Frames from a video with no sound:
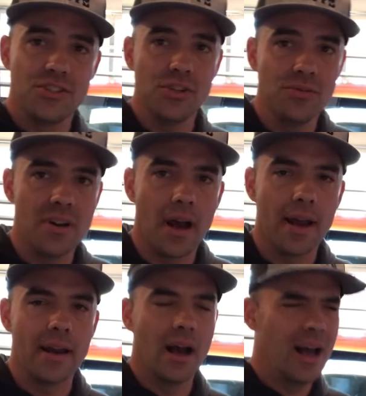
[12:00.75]
tune
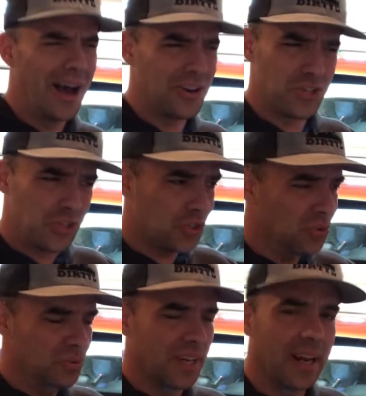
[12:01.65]
night, on a
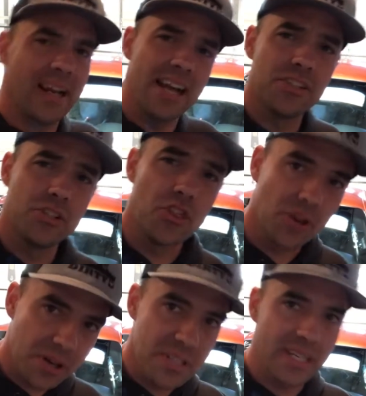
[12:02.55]
school night. Guys, it's
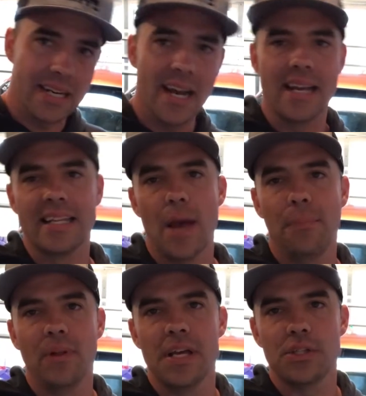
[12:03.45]
Thursday night, and that
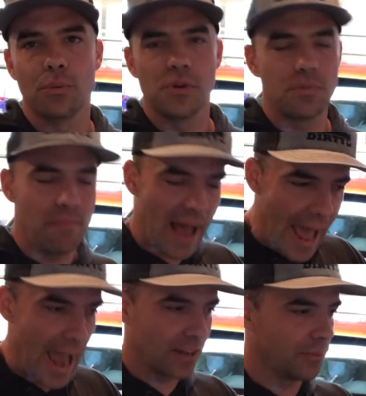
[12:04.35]
place was
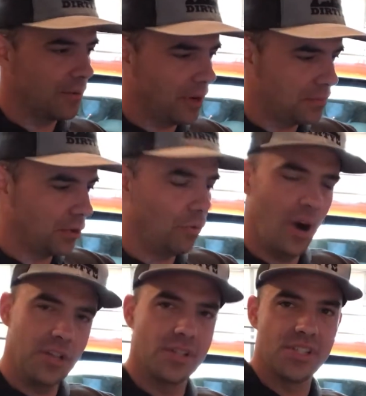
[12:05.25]
packed. When I went up there and
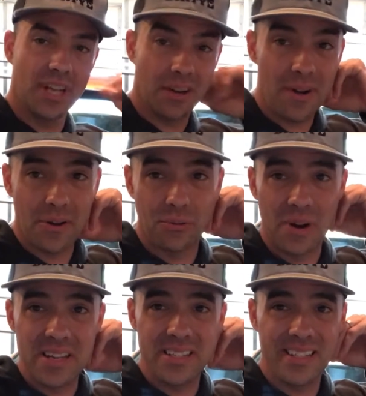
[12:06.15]
watched the second round of
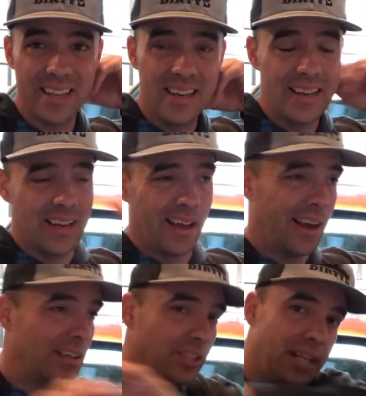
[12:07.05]
racing, and
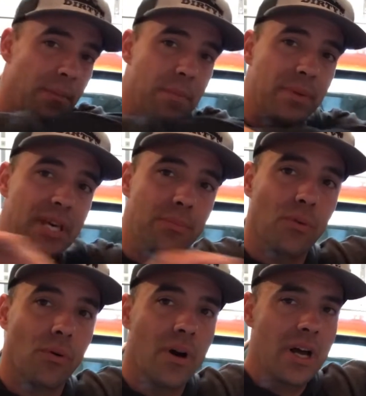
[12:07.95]
I looked how many
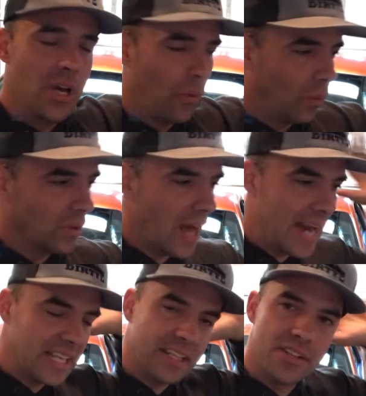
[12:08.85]
people were
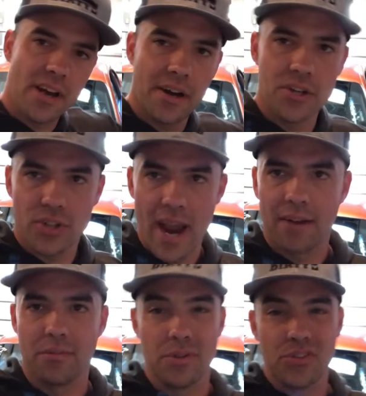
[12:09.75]
lining the entire
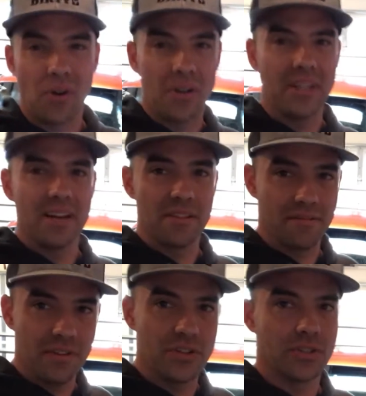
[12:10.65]
track from the starting line to the
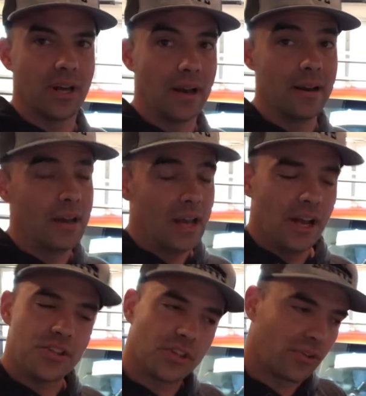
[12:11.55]
finish line,
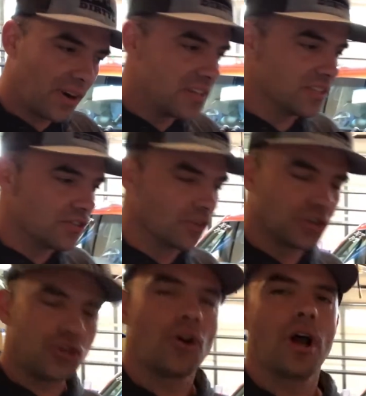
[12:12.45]
it's crazy. So the
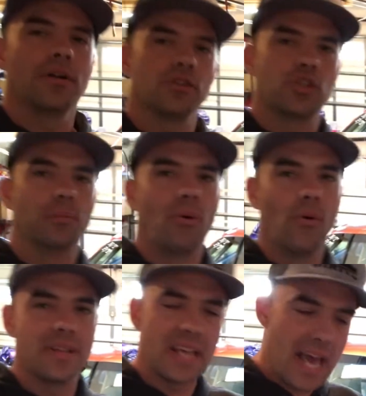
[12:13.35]
turnout and the
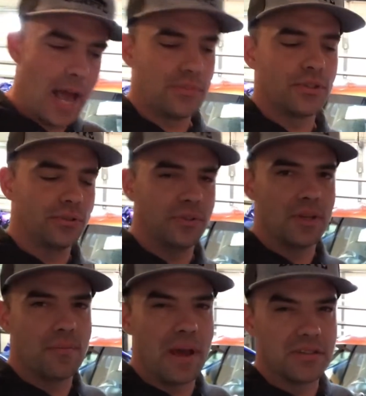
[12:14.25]
support is absolutely
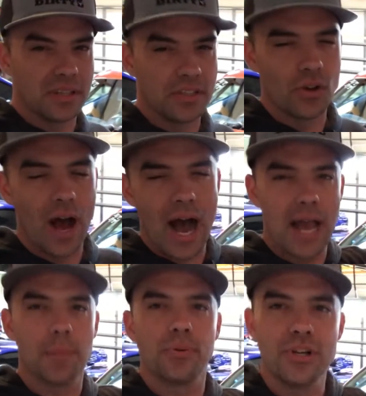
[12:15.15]
amazing. So
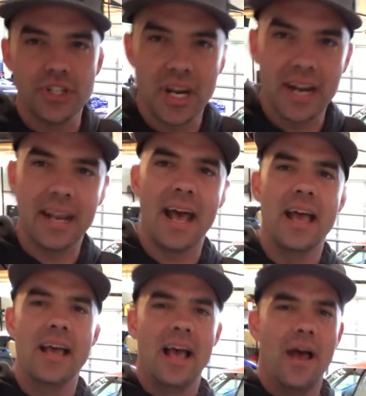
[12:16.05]
I appreciate it.
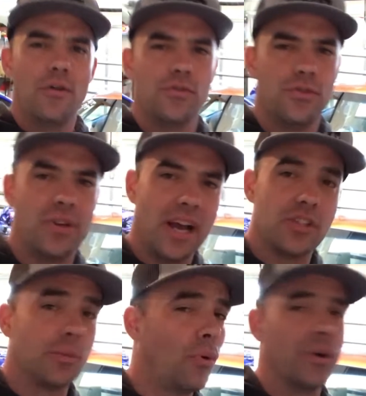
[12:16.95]
You
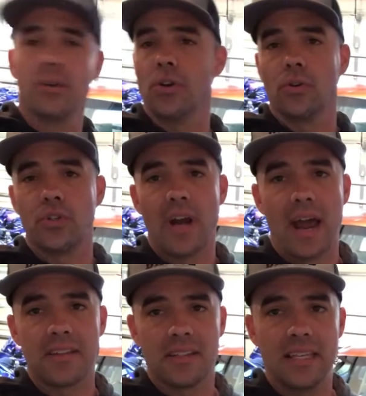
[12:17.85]
guys support your local
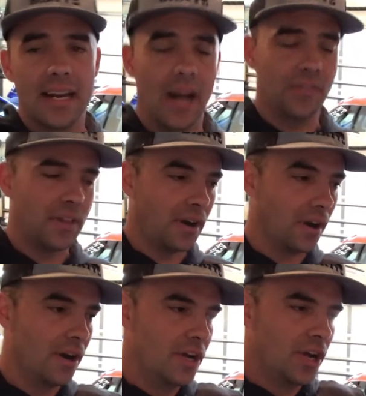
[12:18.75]
tracks. Get out
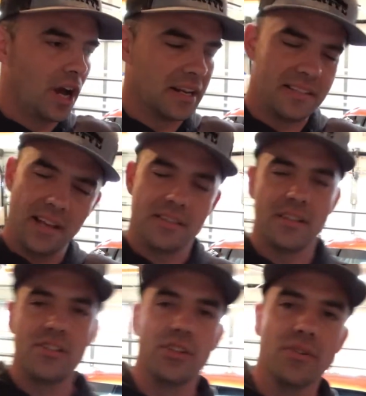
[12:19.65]
there on a test
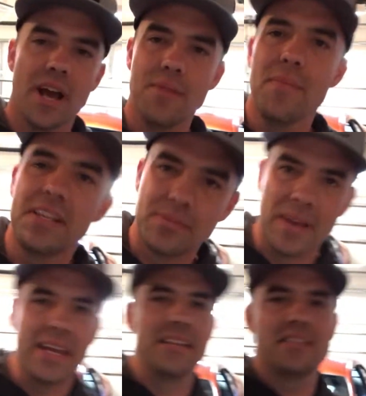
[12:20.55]
and tune night. Make some
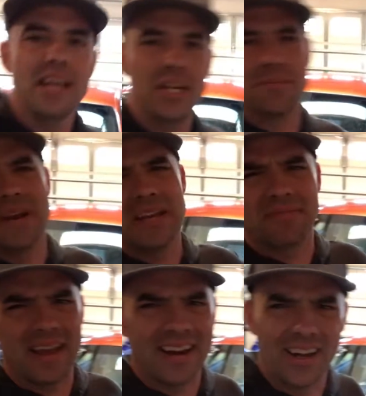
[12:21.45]
hits. Take your
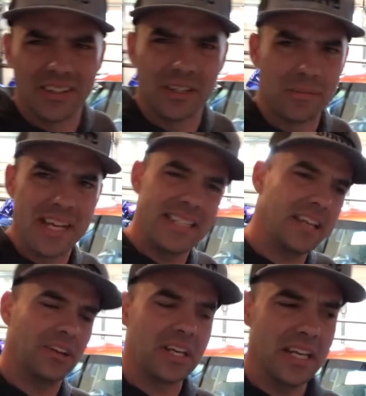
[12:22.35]
minivan out there, man.
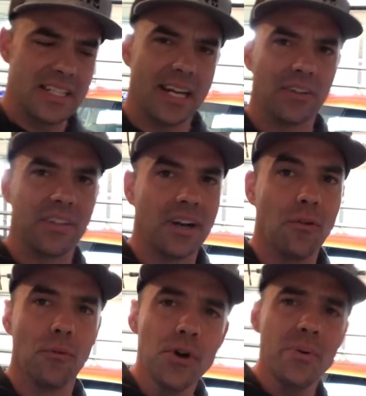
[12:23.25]
Take your kids out there.
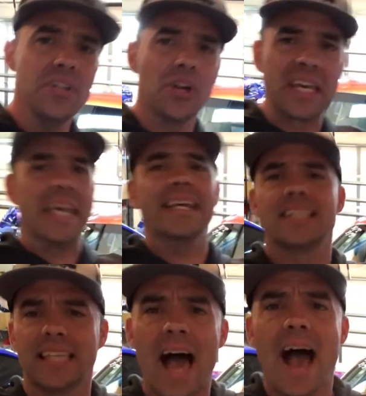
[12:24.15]
Ruin your
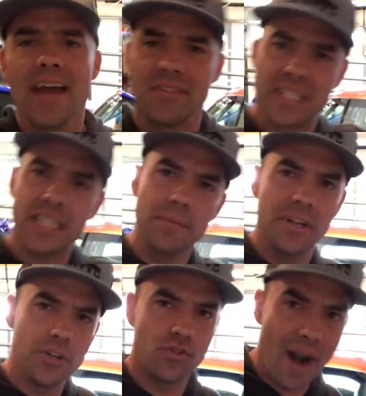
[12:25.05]
kids' lives. Get them
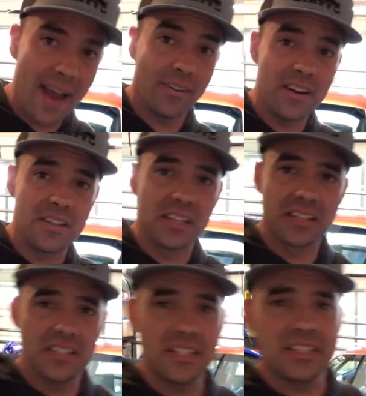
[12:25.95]
into drag racing,
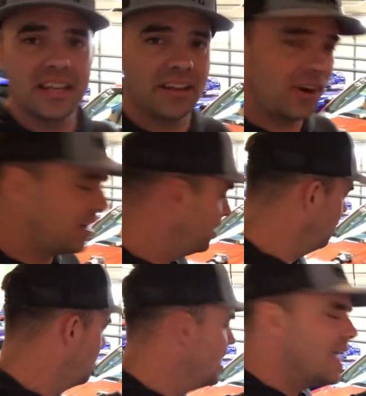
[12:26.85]
because this thing right
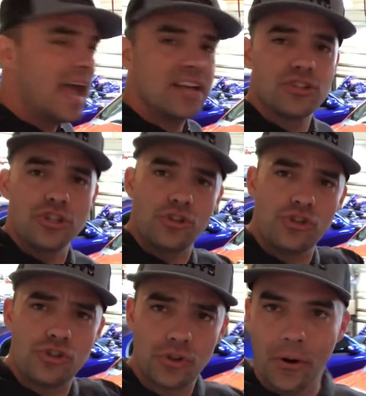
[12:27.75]
here has
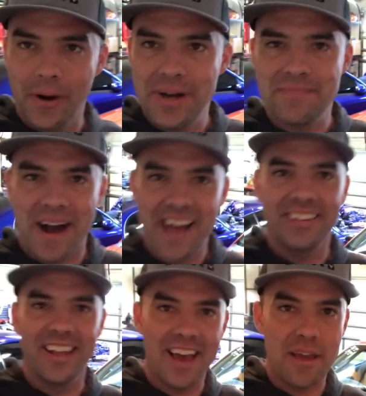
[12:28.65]
destroyed my
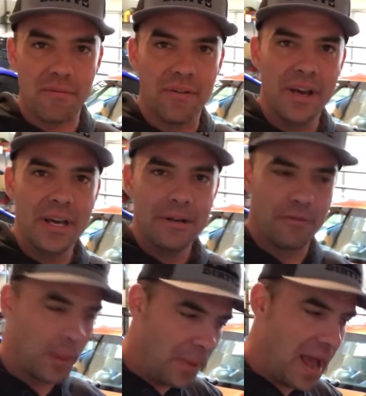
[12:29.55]
life for
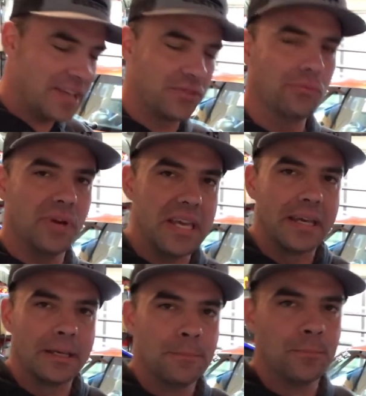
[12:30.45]
the past week.